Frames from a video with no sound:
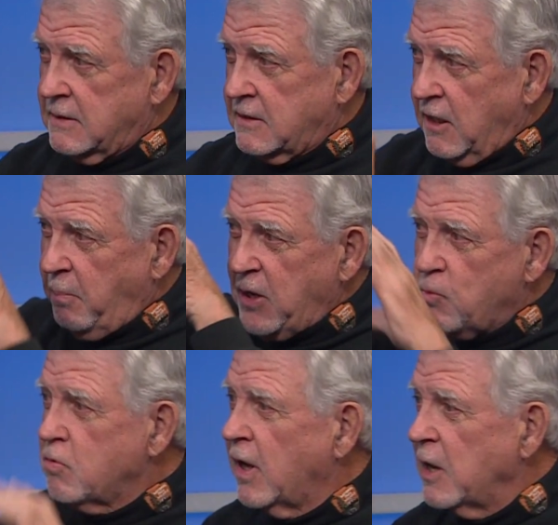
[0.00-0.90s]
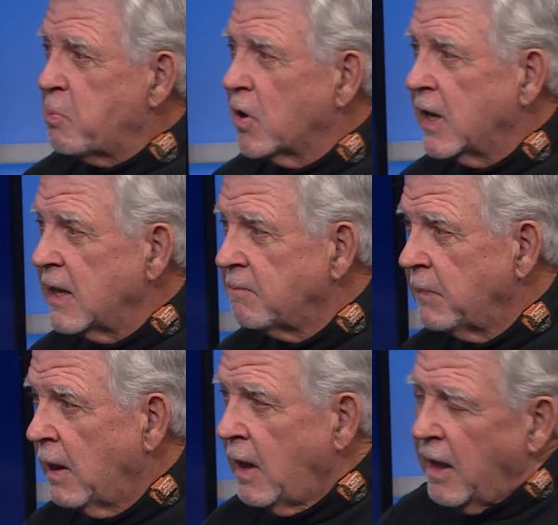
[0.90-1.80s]
It's mm-hmm. going to be really pretty.
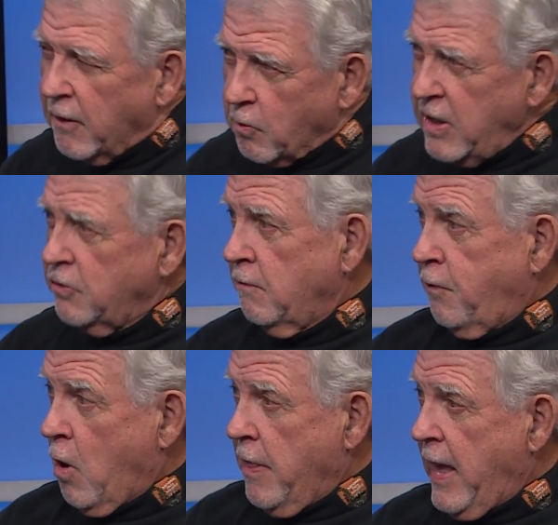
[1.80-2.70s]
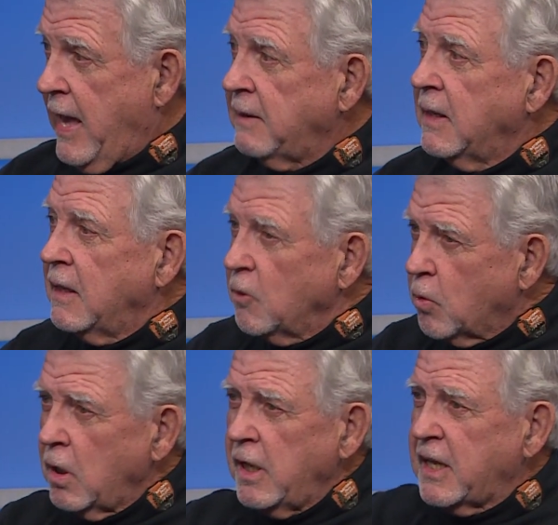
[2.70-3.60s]
The reason for that,
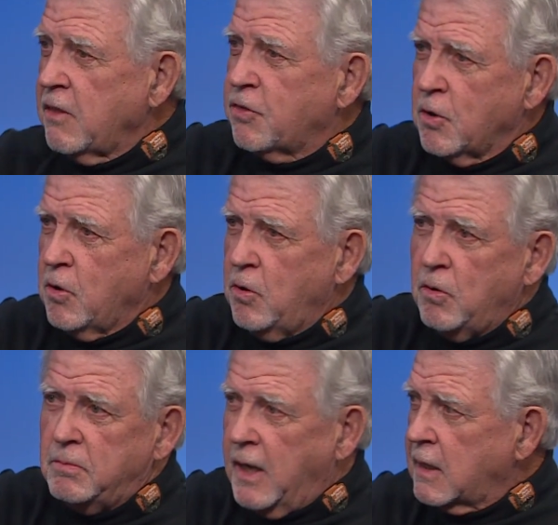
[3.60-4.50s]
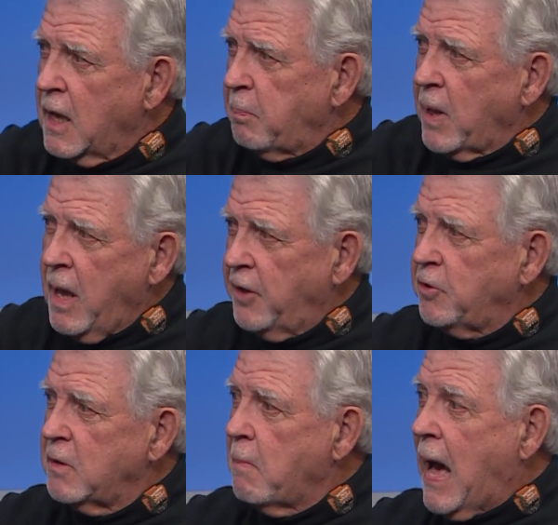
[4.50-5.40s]
we're looking through a couple
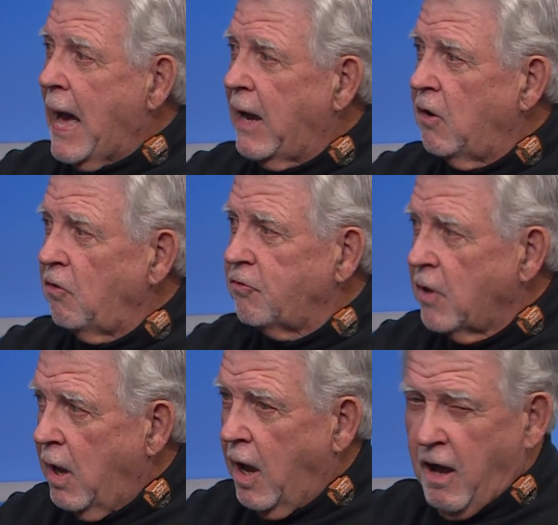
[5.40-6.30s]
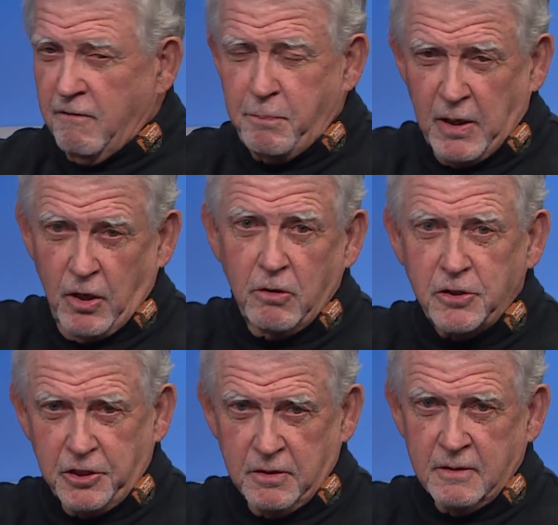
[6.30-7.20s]
hundred miles of
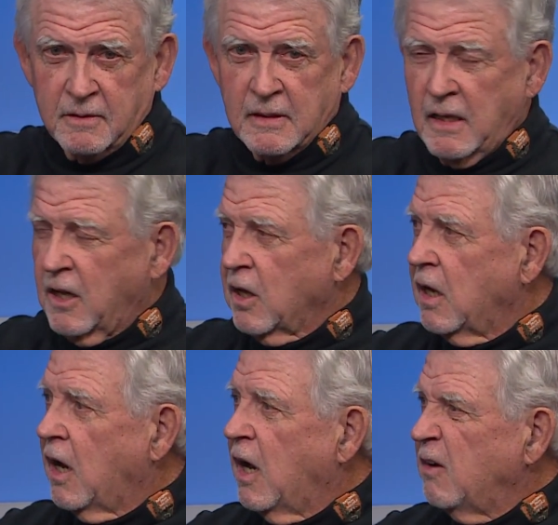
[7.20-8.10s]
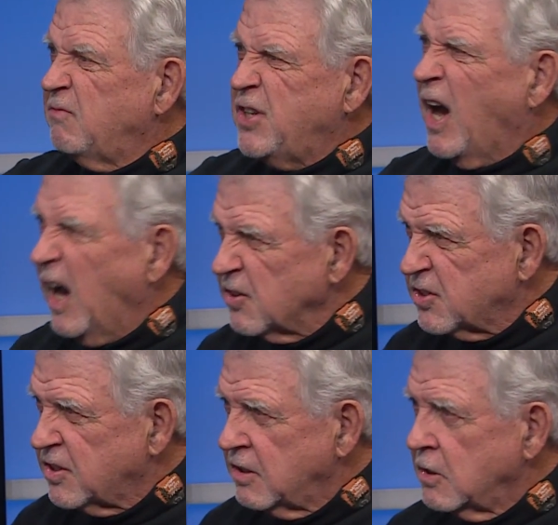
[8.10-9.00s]
pollution, mm-hmm. of
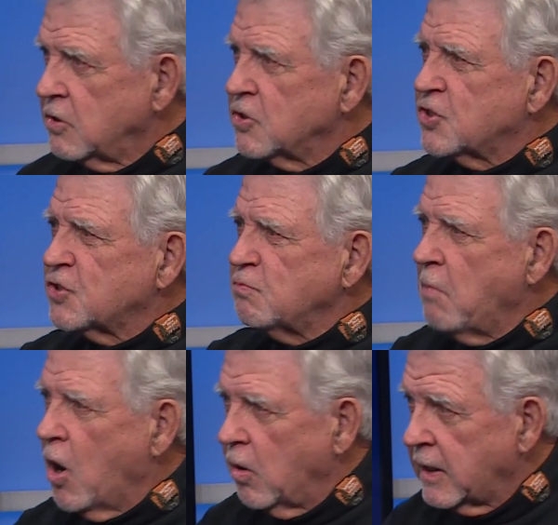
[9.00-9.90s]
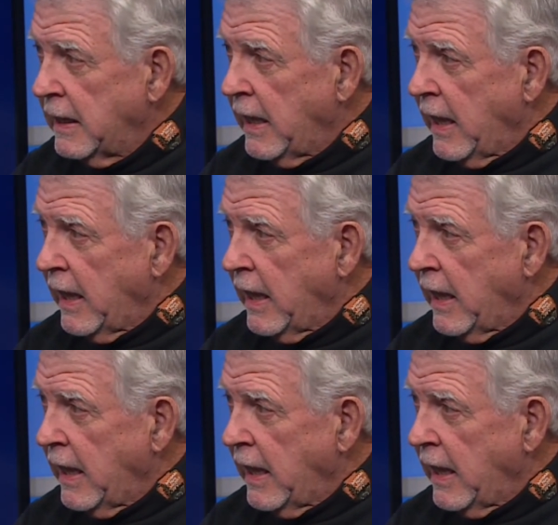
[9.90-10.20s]
dust, smoke